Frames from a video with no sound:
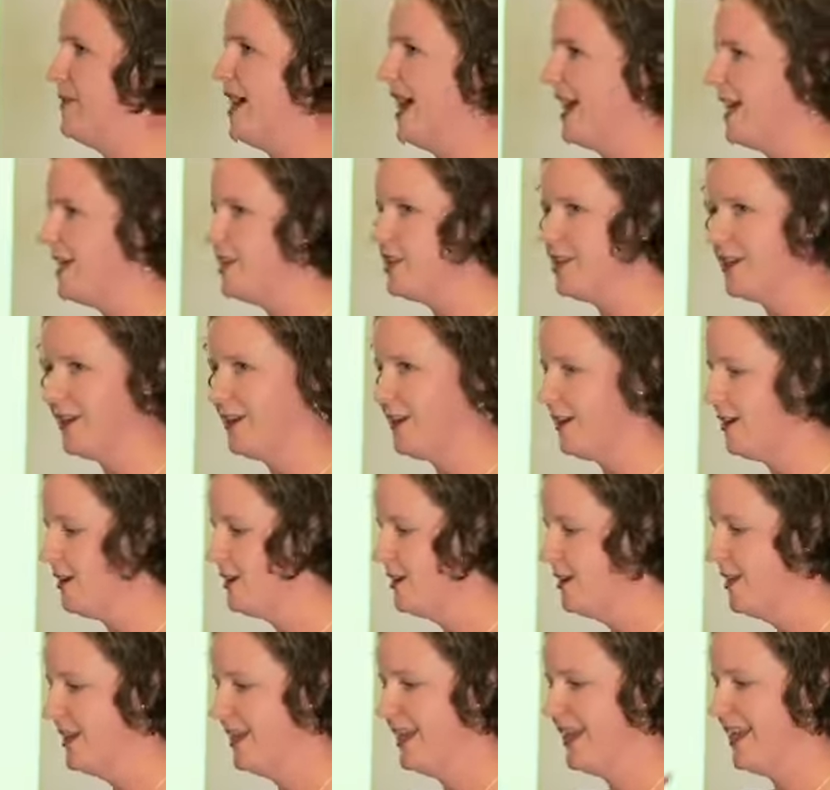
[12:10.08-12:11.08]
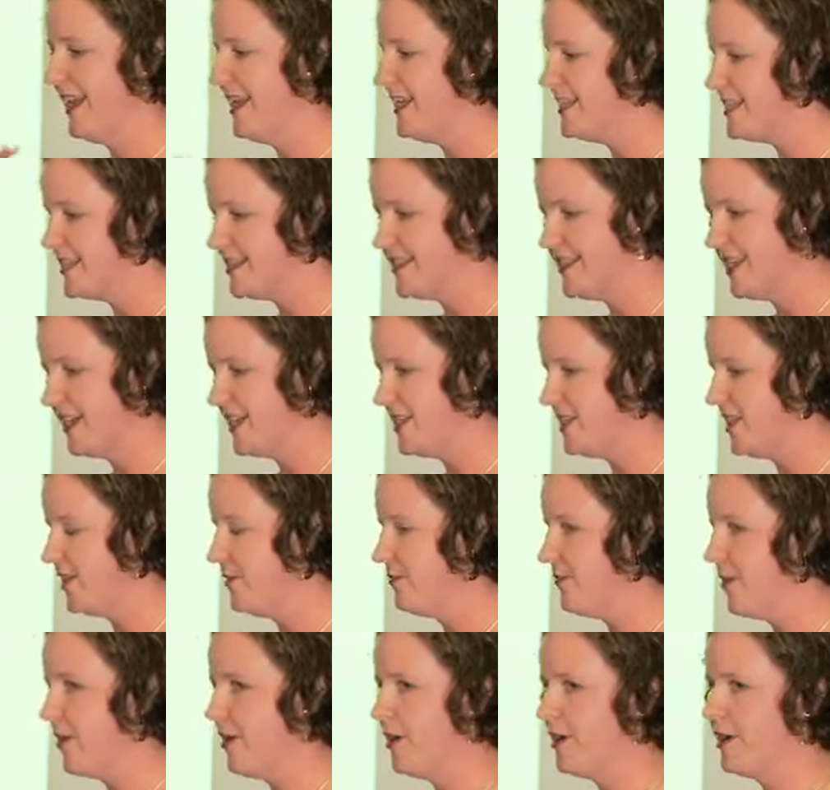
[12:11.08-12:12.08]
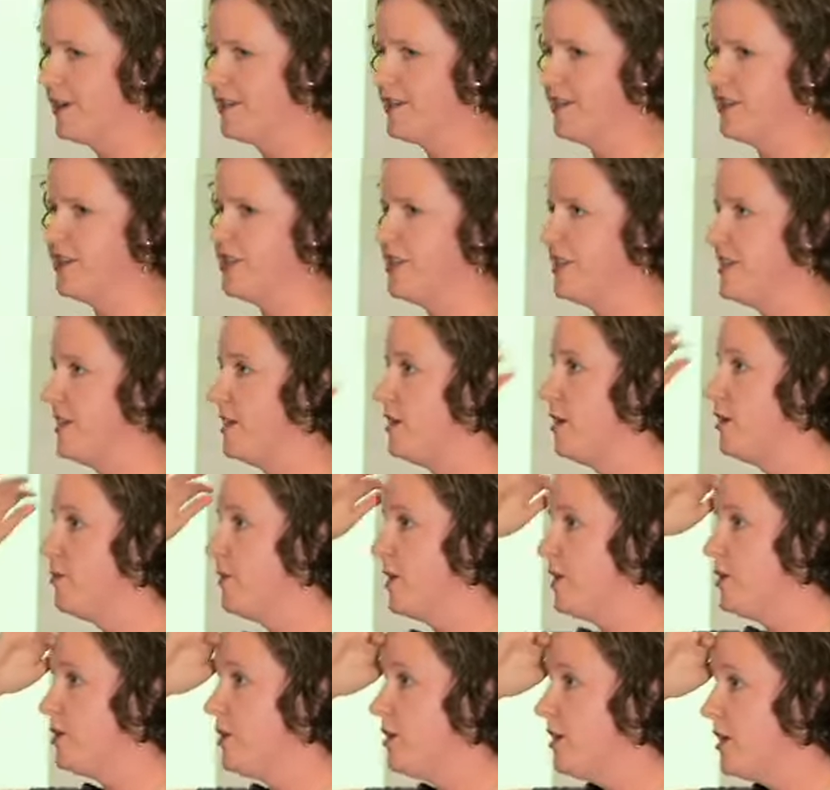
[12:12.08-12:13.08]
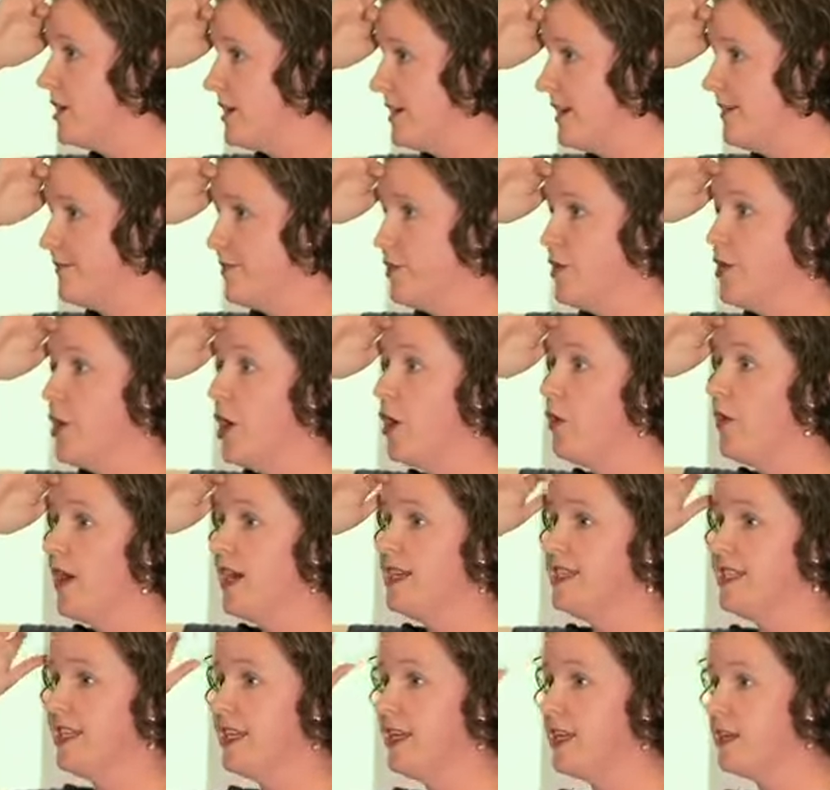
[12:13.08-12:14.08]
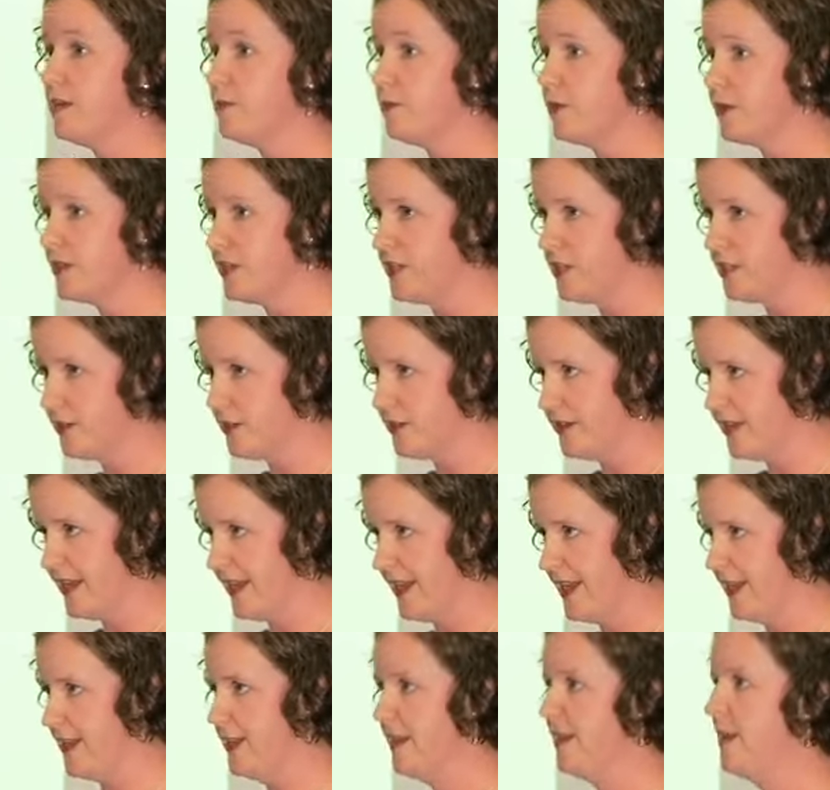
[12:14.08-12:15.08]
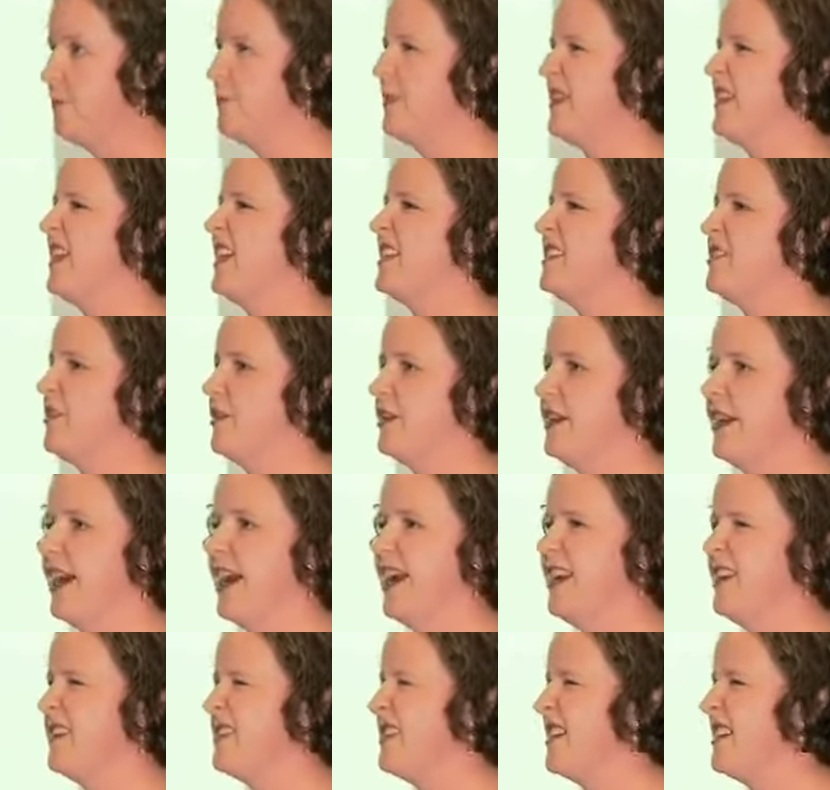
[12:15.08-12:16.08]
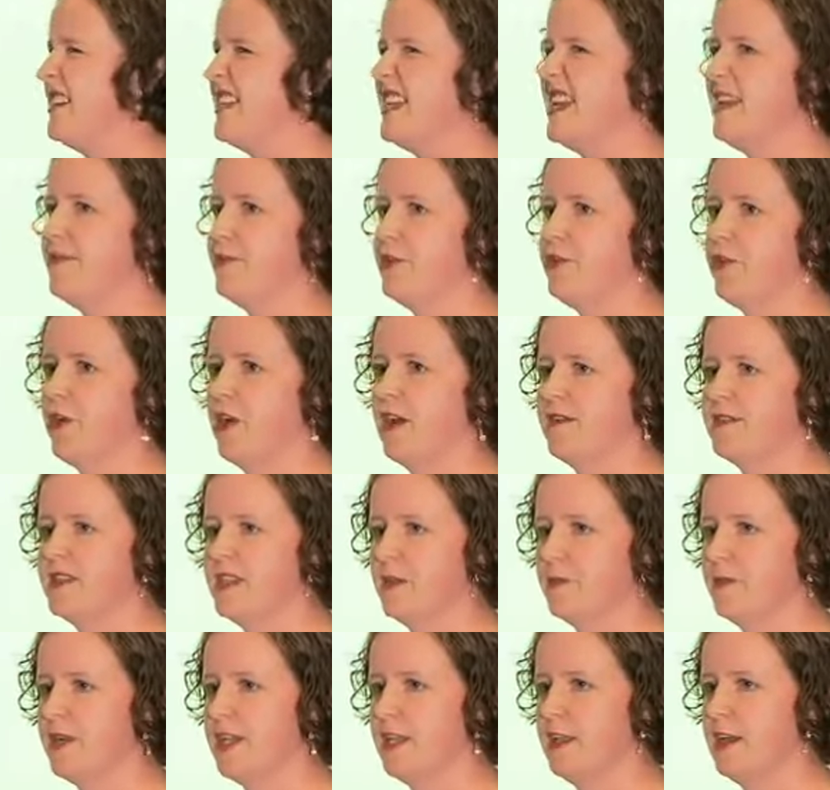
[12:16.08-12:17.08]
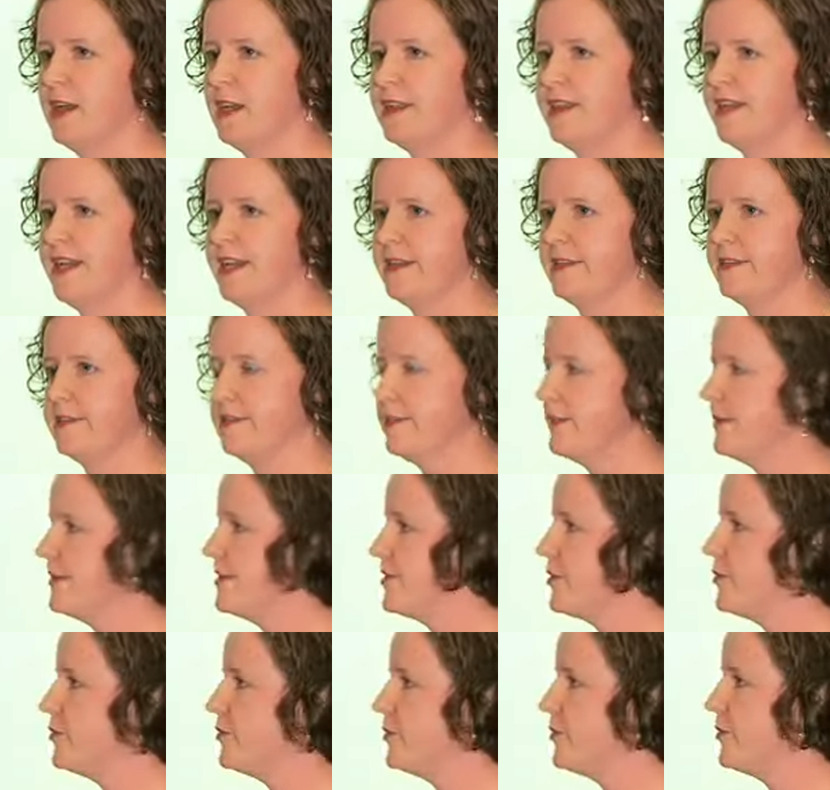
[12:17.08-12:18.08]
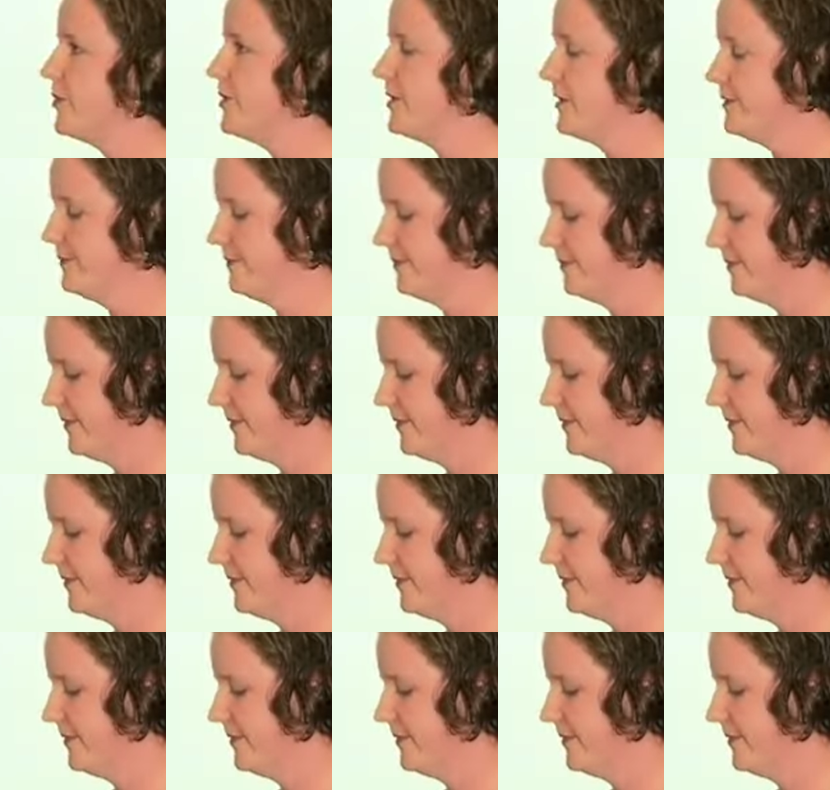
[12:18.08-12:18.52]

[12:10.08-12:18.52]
and major intersecting roads, and she said, oh my God, I have no idea what to do there, but that's okay because I'd never drive somewhere like that. It's all good.